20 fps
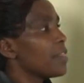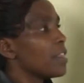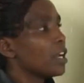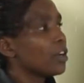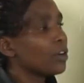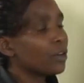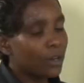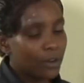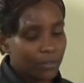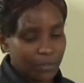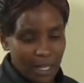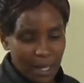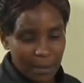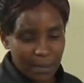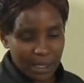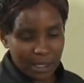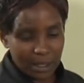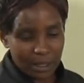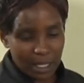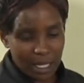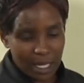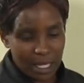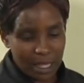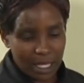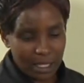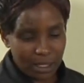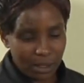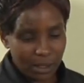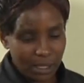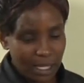the role of chemistry in
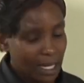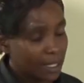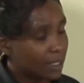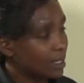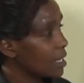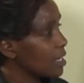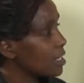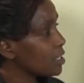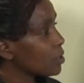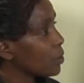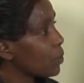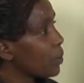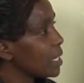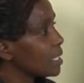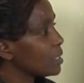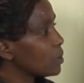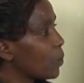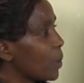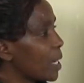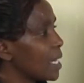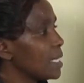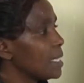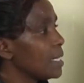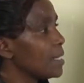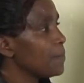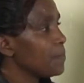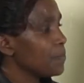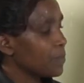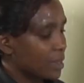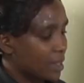the society is quite
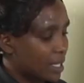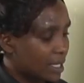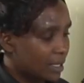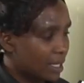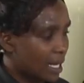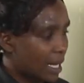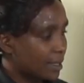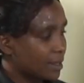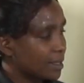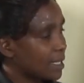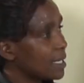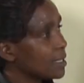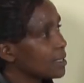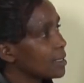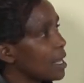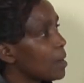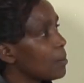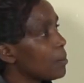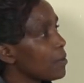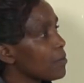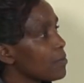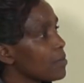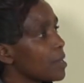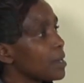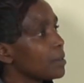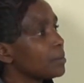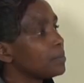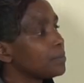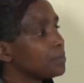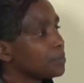wide. These are just some of
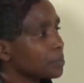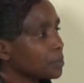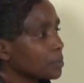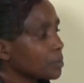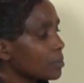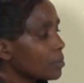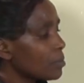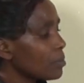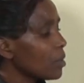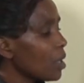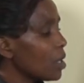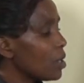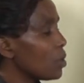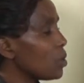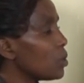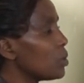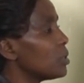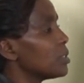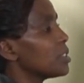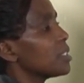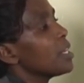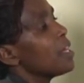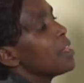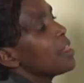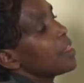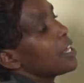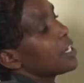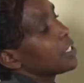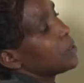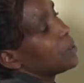the roles
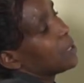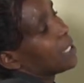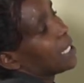that we